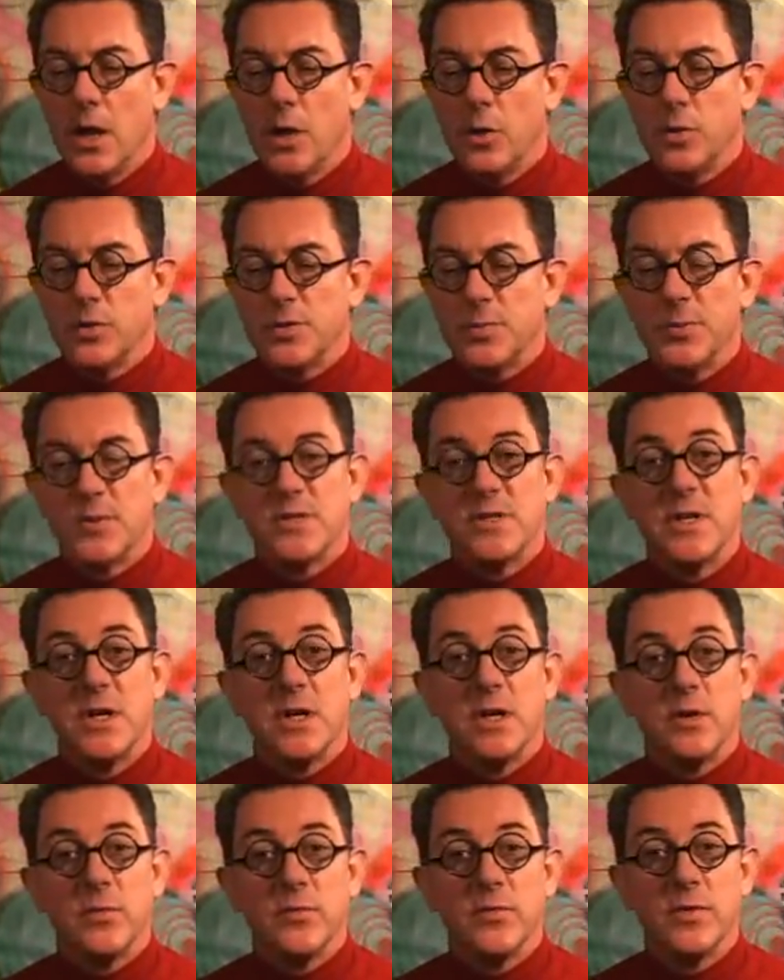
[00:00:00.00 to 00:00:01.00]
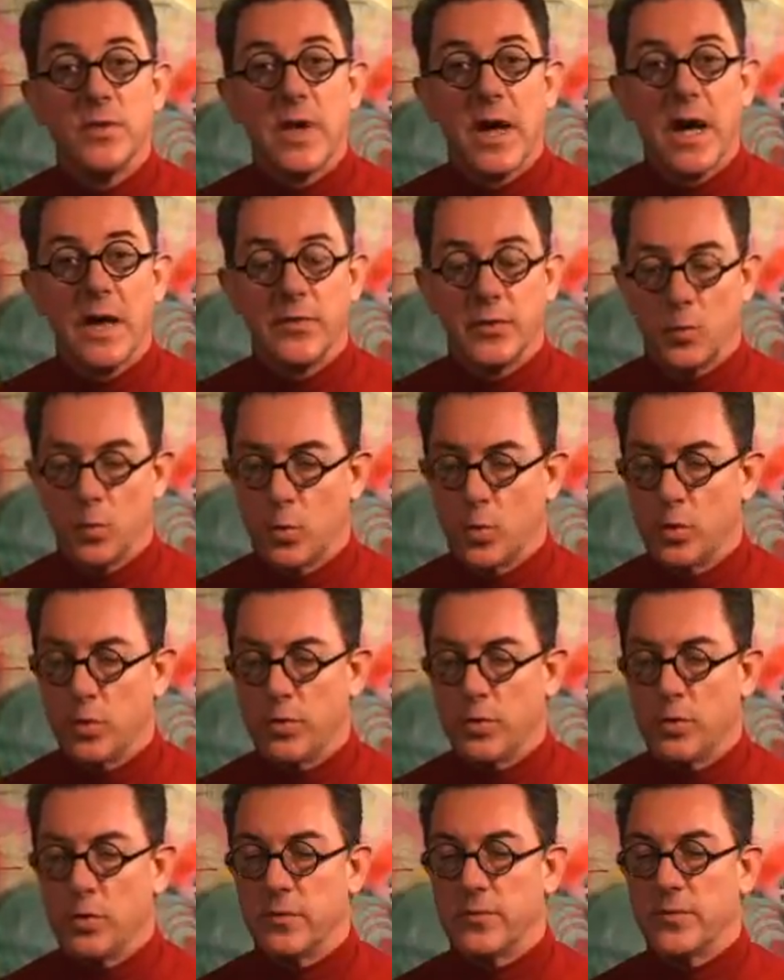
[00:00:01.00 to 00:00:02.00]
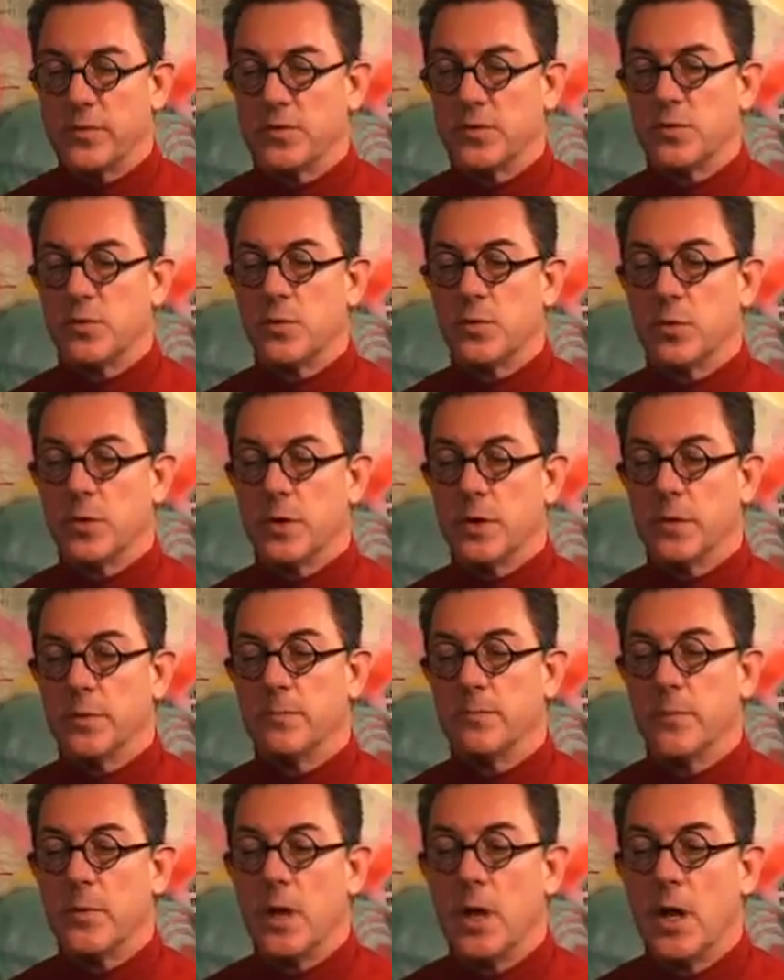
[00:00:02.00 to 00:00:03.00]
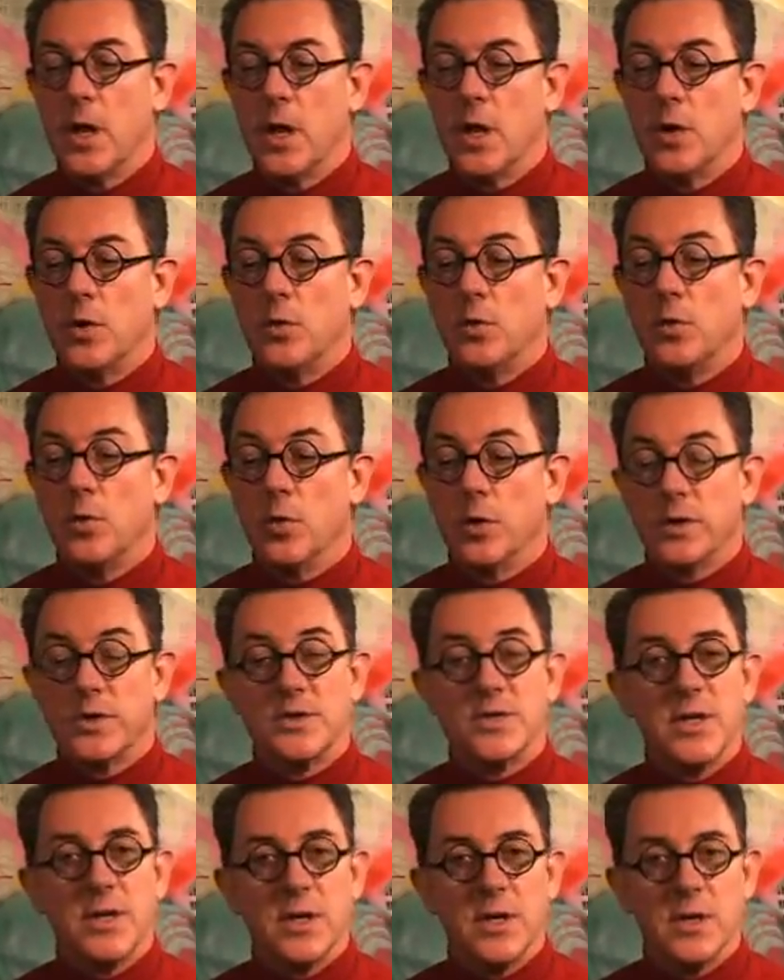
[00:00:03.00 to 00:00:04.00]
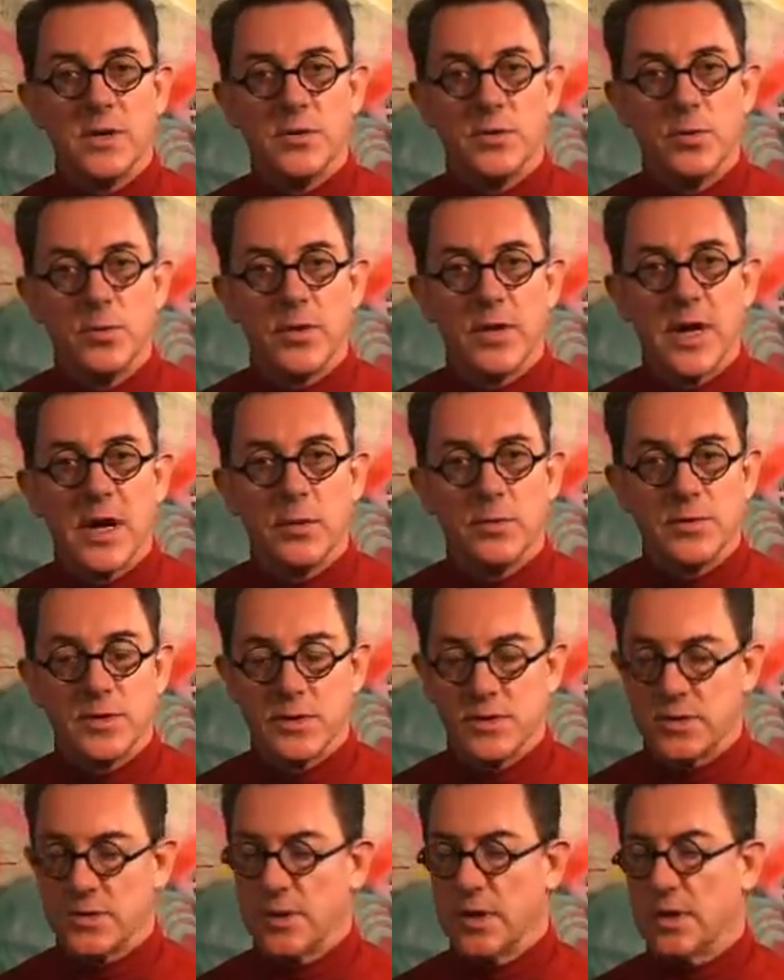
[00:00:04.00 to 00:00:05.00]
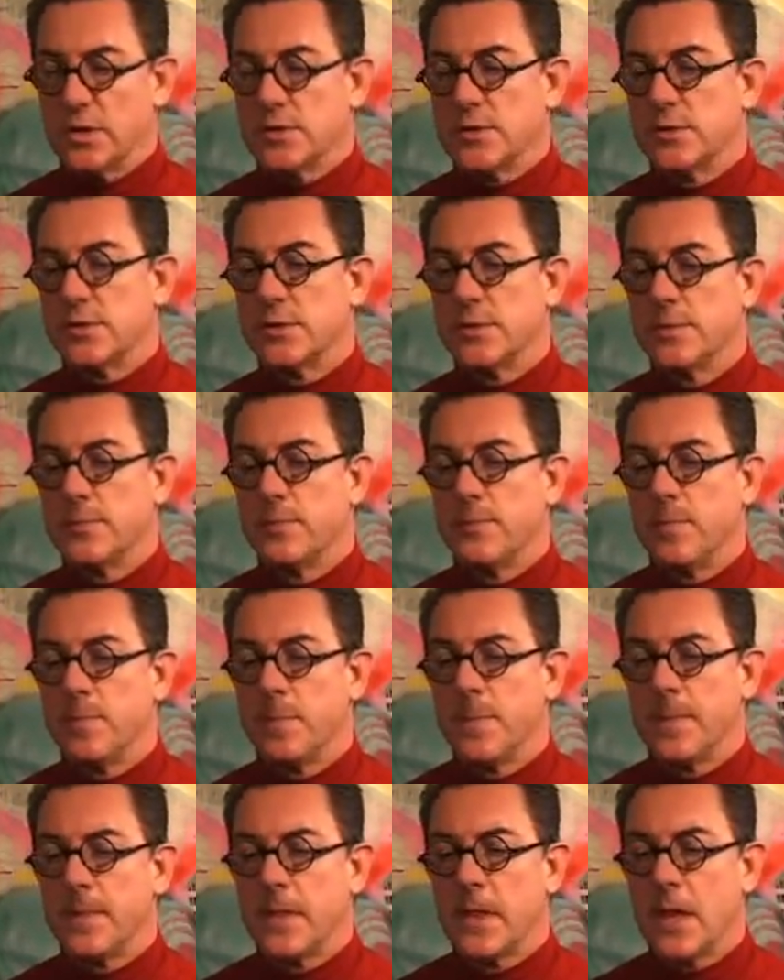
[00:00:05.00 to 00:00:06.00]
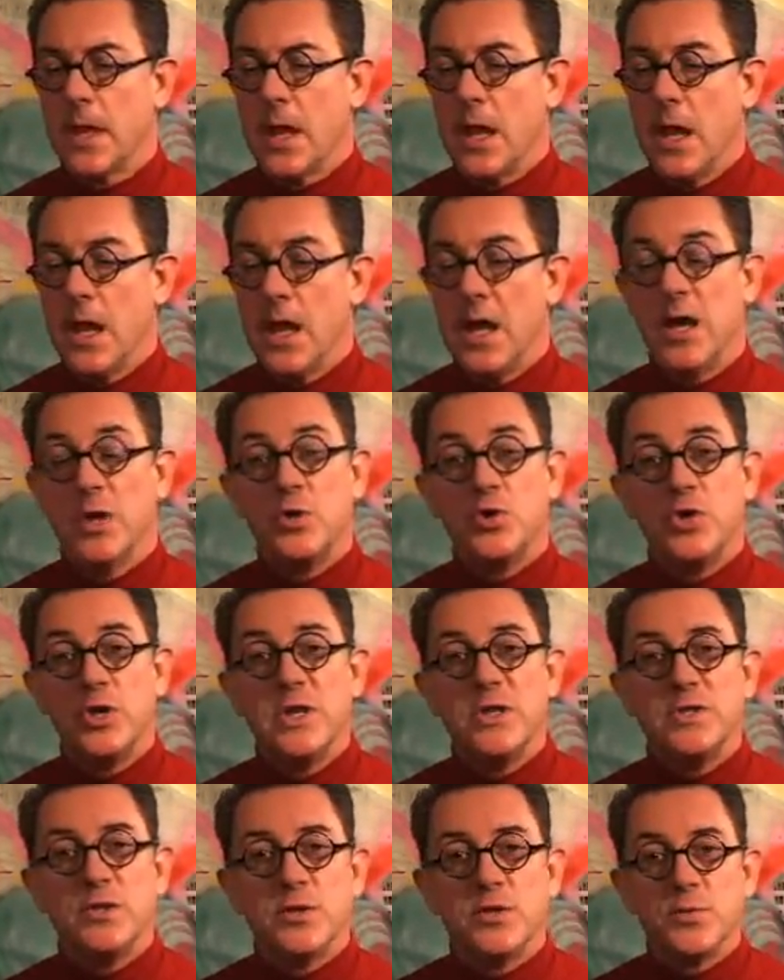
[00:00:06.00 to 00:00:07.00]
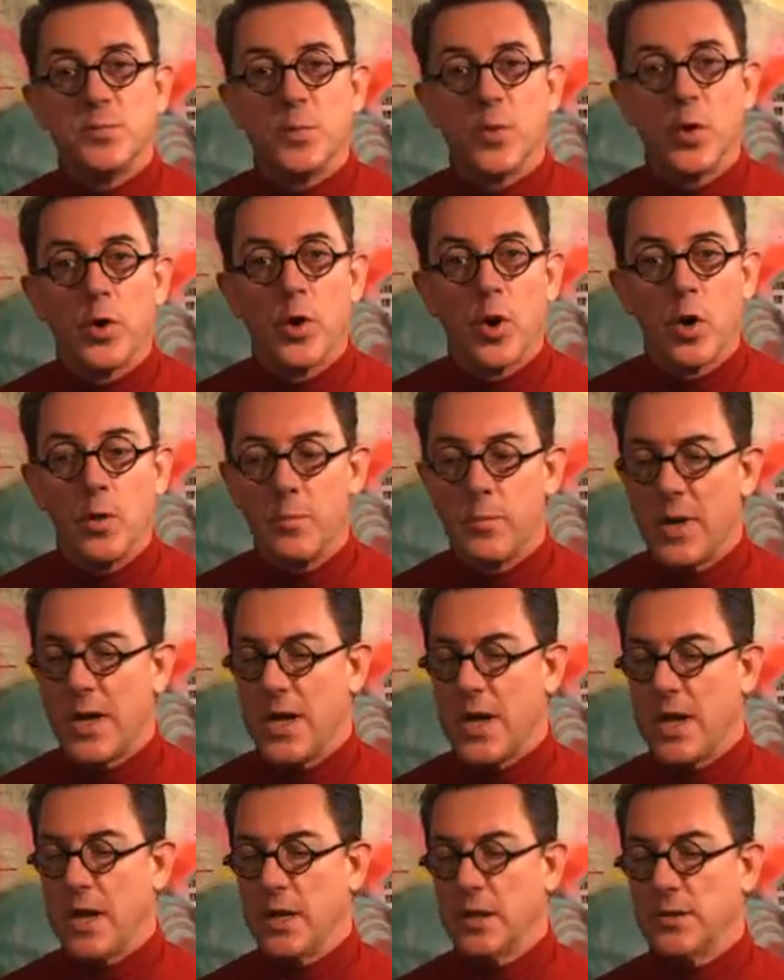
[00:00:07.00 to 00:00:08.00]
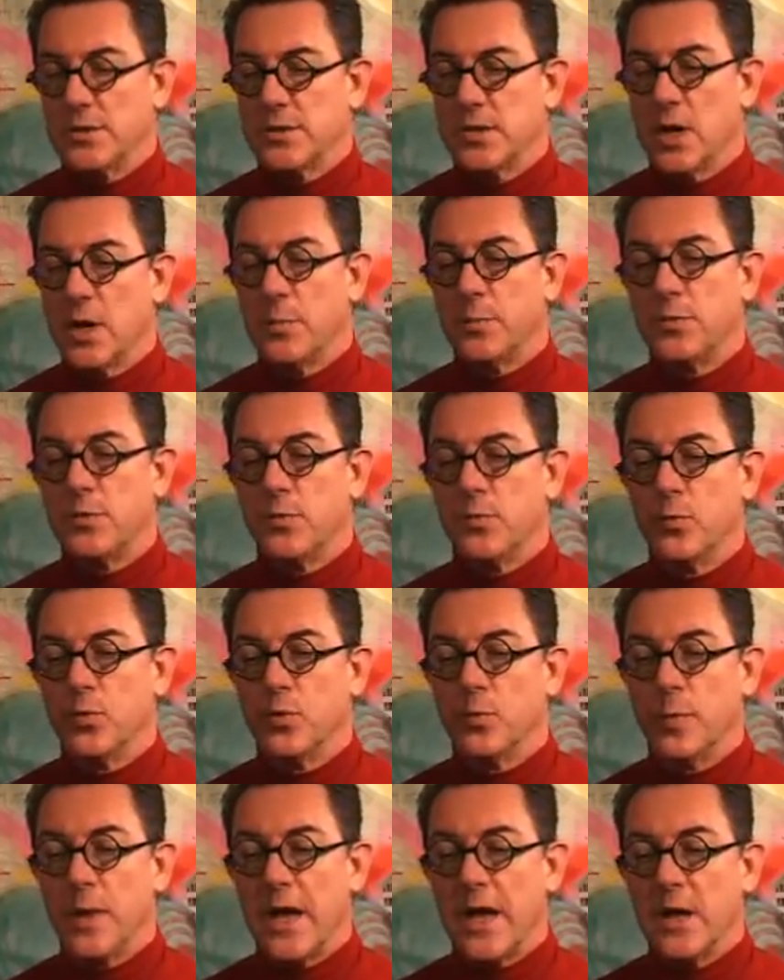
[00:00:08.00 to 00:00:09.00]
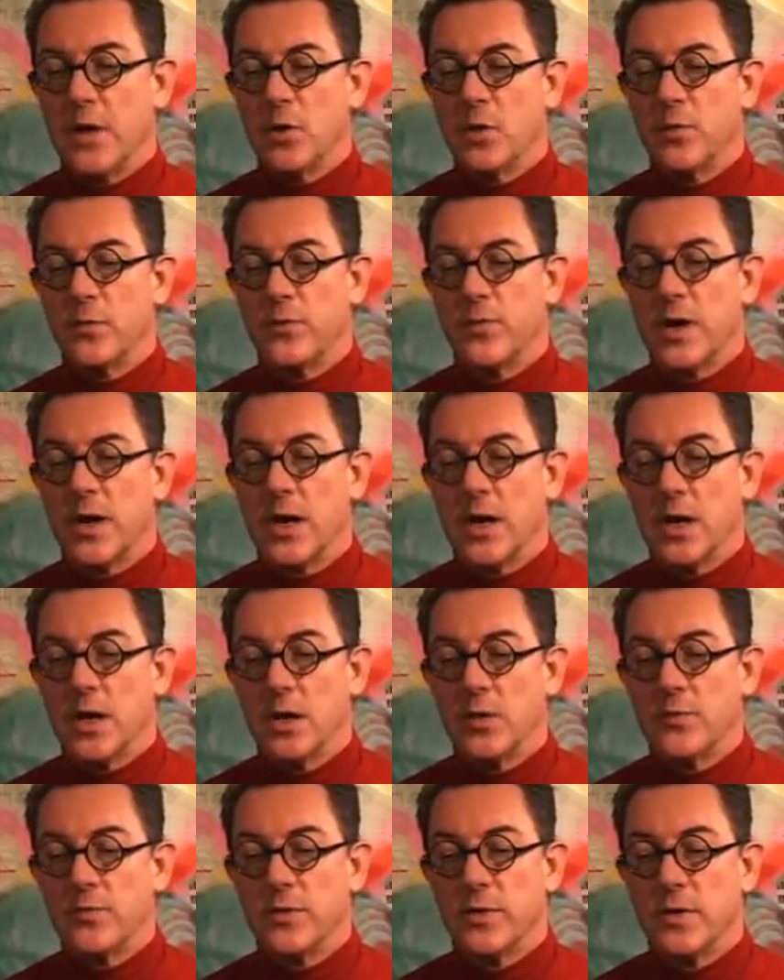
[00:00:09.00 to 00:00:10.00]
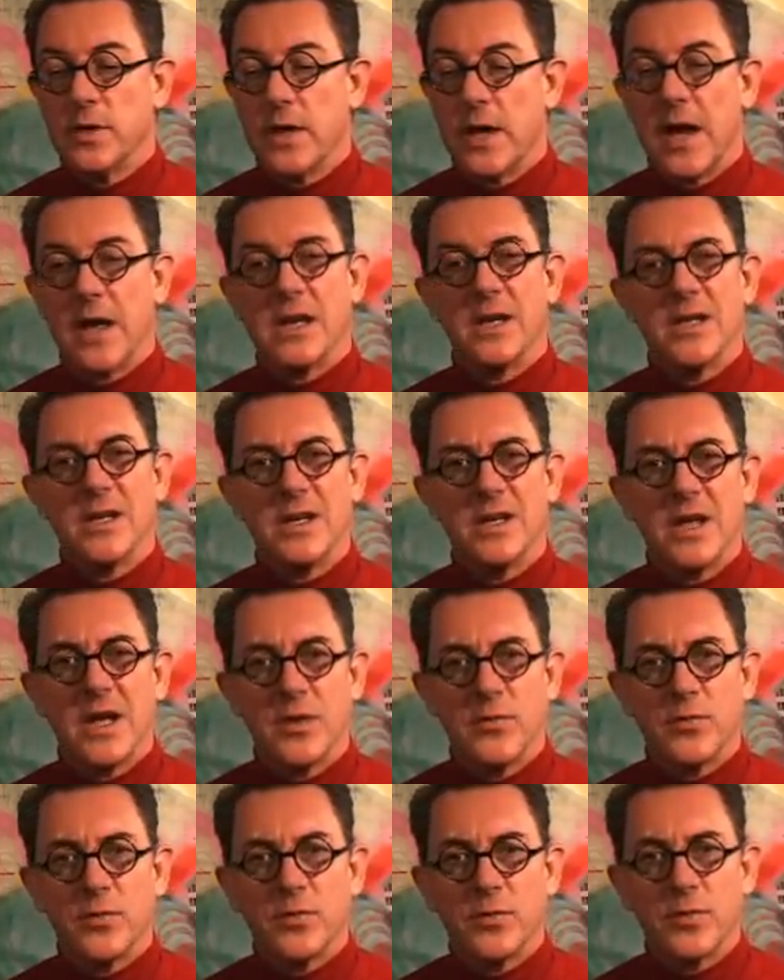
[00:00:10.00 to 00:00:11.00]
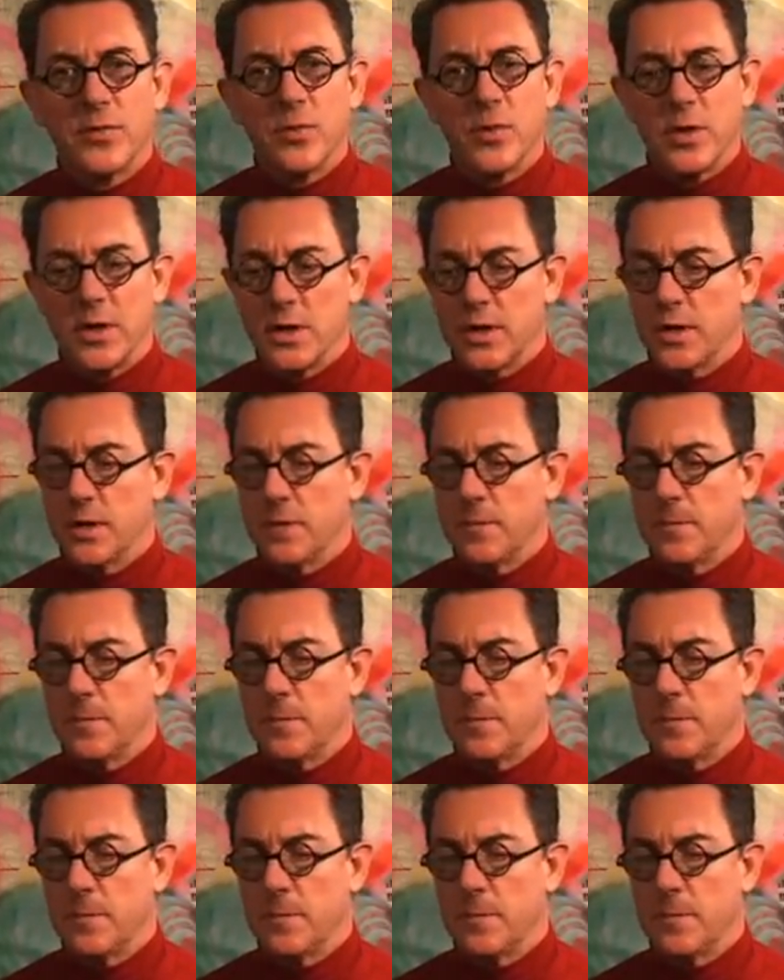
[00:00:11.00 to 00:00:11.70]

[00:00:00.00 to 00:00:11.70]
Christmas Eve at the Waldorf Astoria, New York City, 2006. Jesus brought our bags up to room 805 at a little after 3.